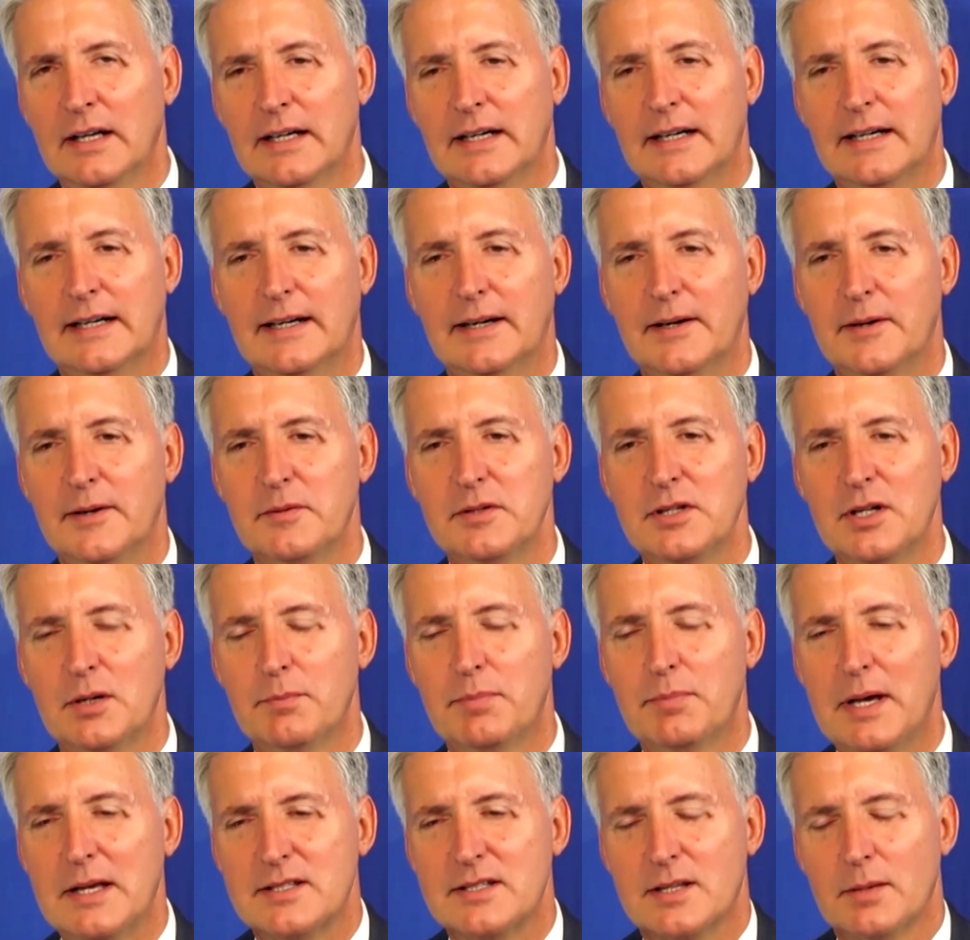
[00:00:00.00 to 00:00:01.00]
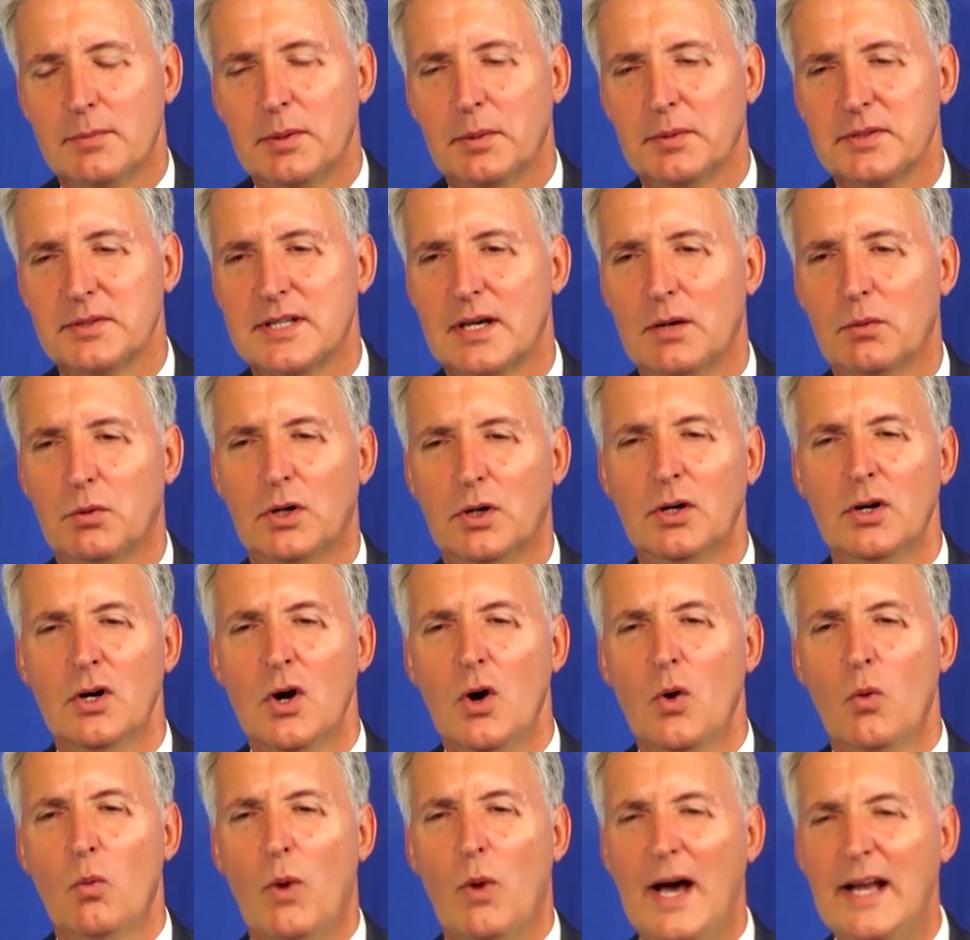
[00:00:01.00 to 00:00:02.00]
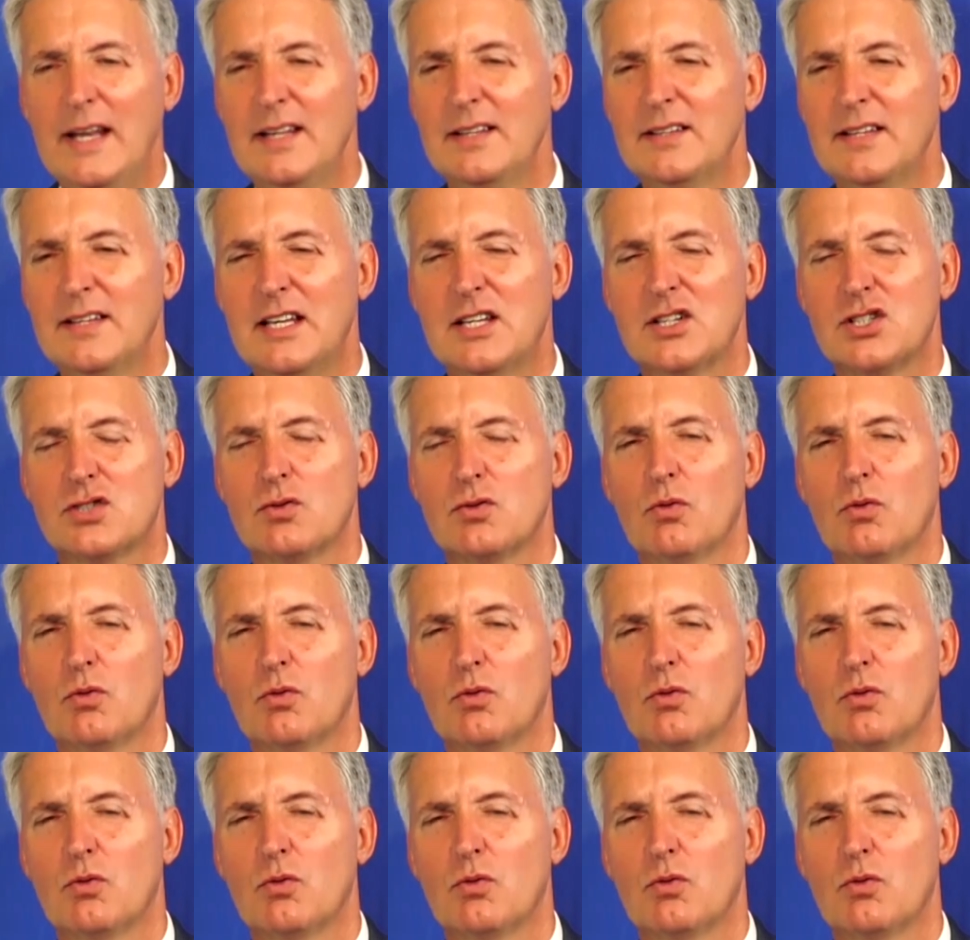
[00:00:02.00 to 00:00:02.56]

Some people say, well, why didn't they just